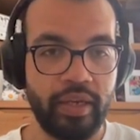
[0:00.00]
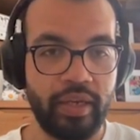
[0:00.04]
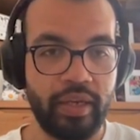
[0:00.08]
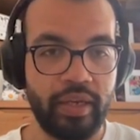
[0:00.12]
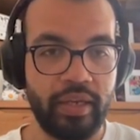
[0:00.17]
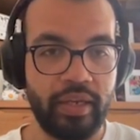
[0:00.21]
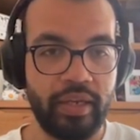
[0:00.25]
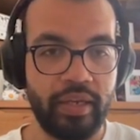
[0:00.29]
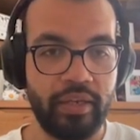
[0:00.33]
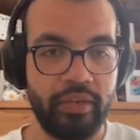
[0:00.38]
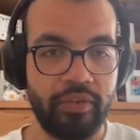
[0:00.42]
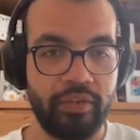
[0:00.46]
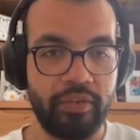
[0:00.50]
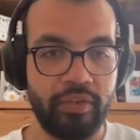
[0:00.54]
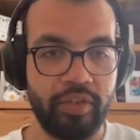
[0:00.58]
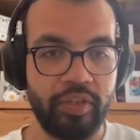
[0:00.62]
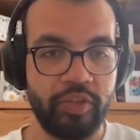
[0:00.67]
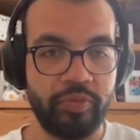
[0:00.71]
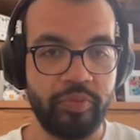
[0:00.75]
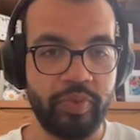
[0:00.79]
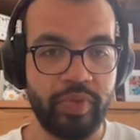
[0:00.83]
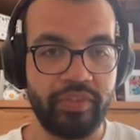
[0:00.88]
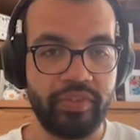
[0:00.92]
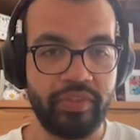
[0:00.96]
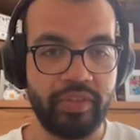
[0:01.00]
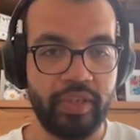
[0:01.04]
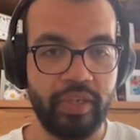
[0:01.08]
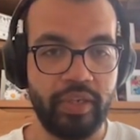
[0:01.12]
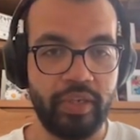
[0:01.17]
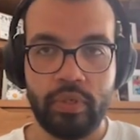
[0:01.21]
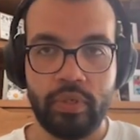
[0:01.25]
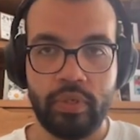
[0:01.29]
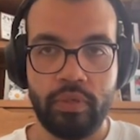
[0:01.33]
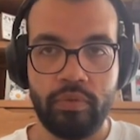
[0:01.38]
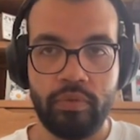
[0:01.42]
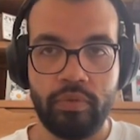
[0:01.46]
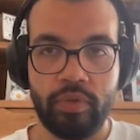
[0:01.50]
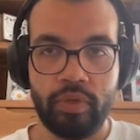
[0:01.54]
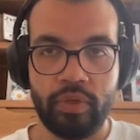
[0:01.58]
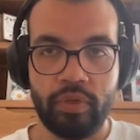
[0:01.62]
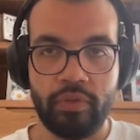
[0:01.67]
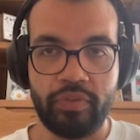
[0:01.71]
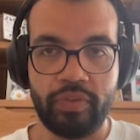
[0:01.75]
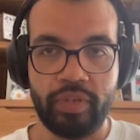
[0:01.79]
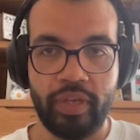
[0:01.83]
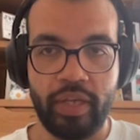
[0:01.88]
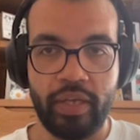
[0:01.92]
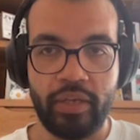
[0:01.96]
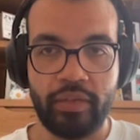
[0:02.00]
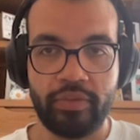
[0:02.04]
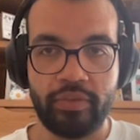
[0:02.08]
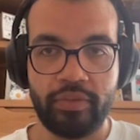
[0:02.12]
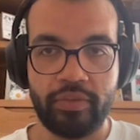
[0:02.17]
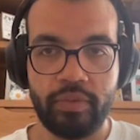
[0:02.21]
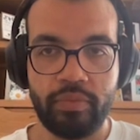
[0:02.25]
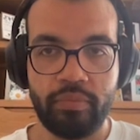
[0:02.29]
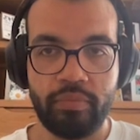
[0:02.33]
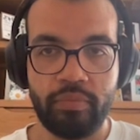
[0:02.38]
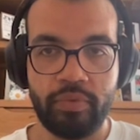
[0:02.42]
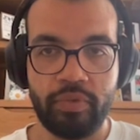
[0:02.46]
And then you've got this person here. You're going to go select,